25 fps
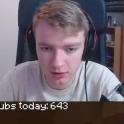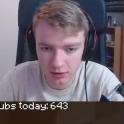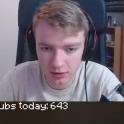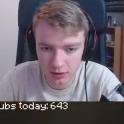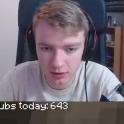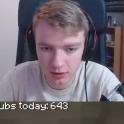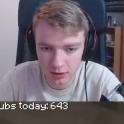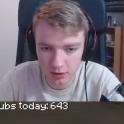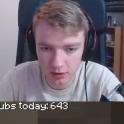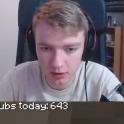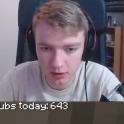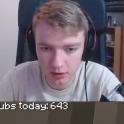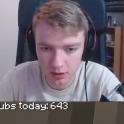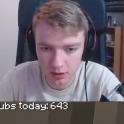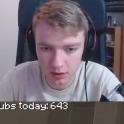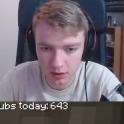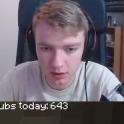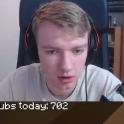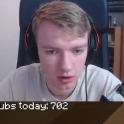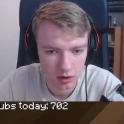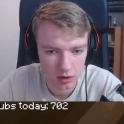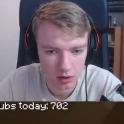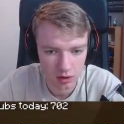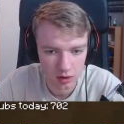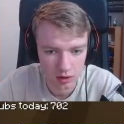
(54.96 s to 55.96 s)

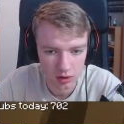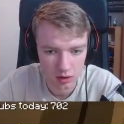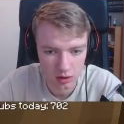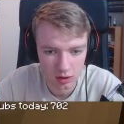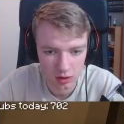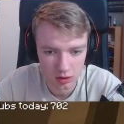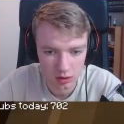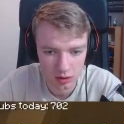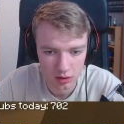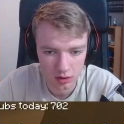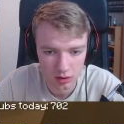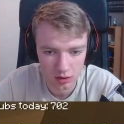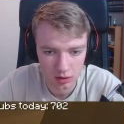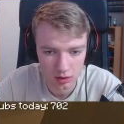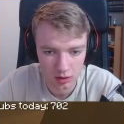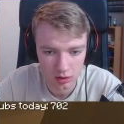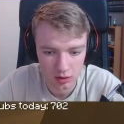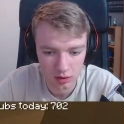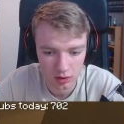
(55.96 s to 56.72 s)
Nothing is said.